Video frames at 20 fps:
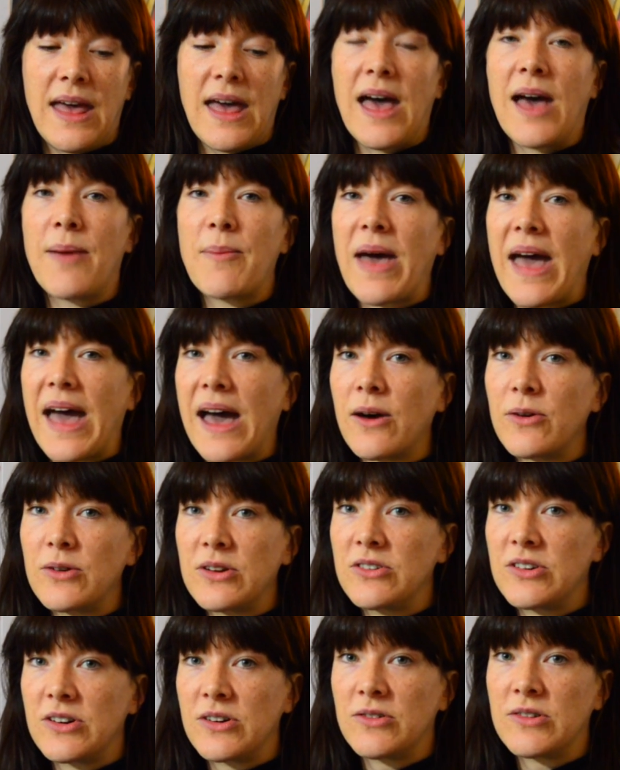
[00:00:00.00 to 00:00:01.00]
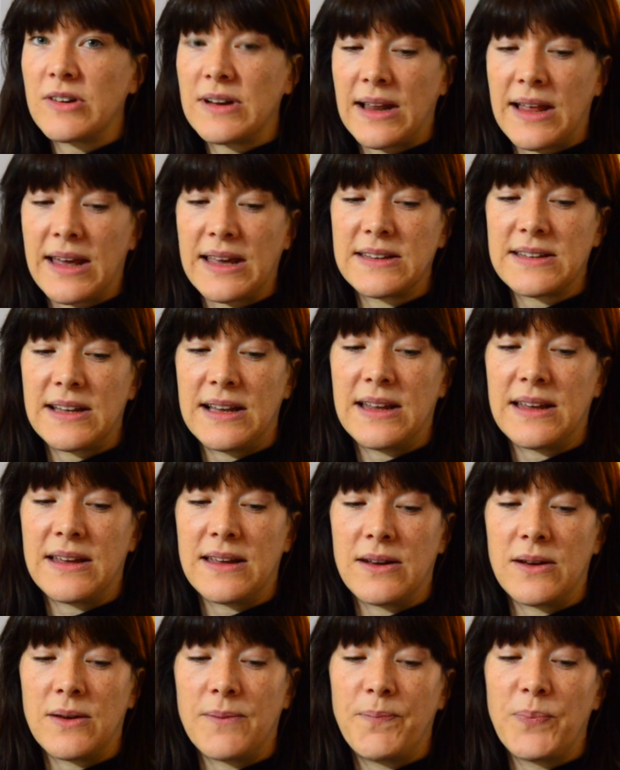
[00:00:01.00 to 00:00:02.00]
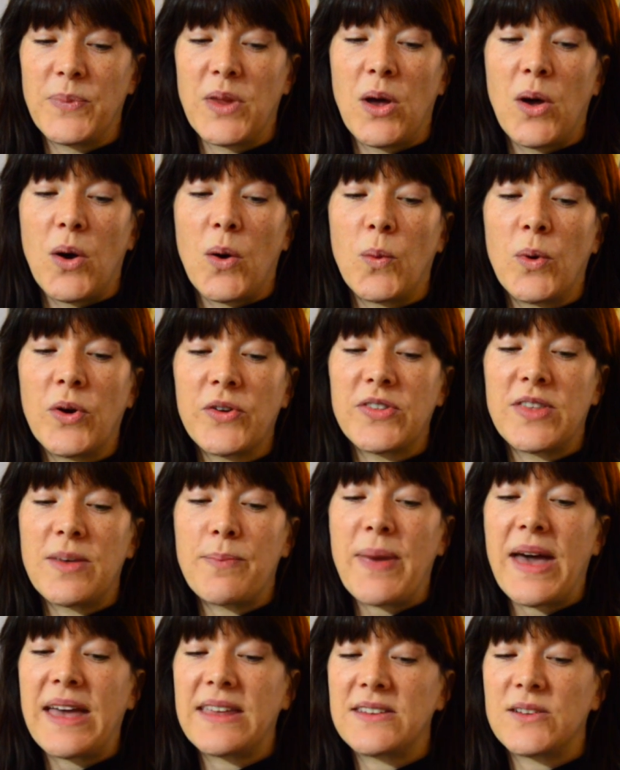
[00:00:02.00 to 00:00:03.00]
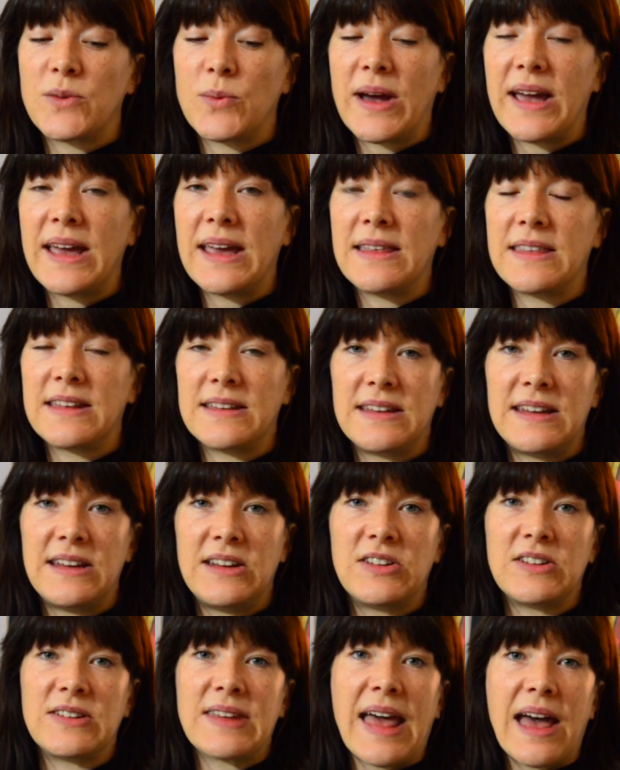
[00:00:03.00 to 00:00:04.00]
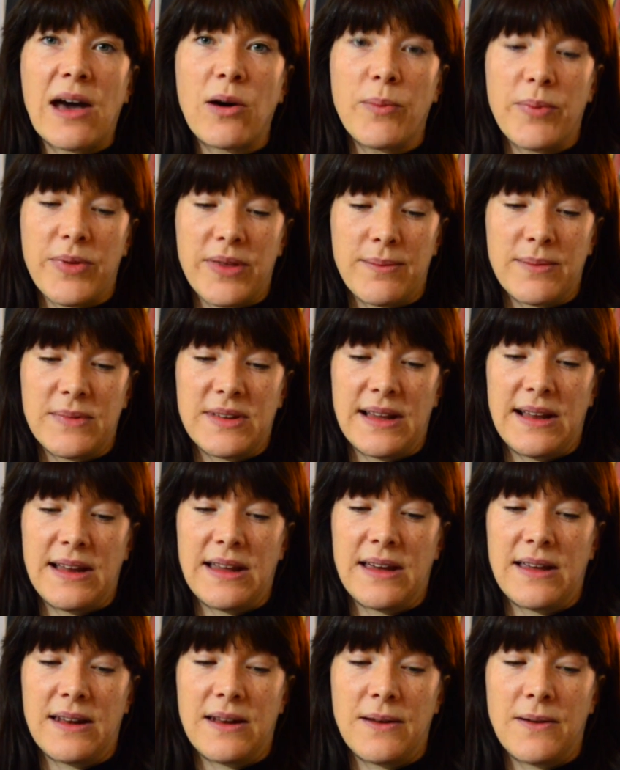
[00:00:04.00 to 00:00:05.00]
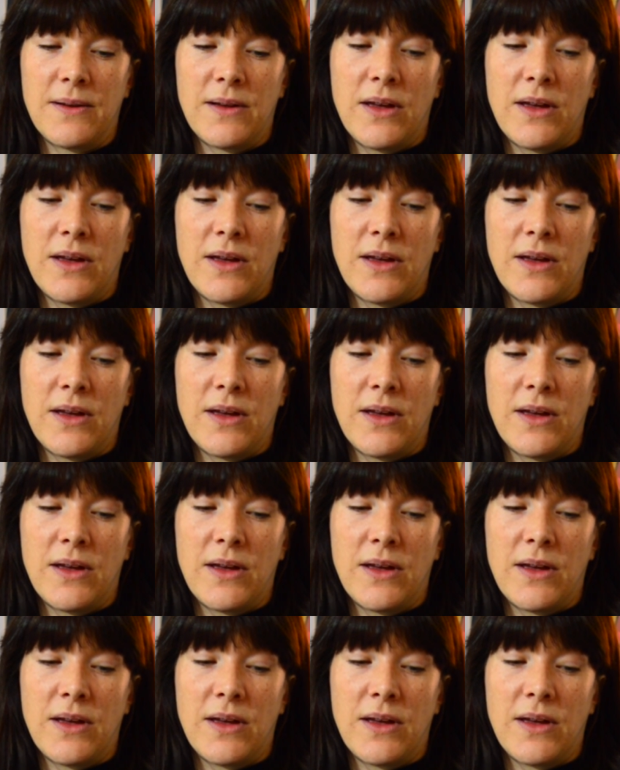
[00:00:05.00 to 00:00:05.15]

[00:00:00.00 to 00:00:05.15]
How do children like to learn? What's the best way that teachers help them to learn?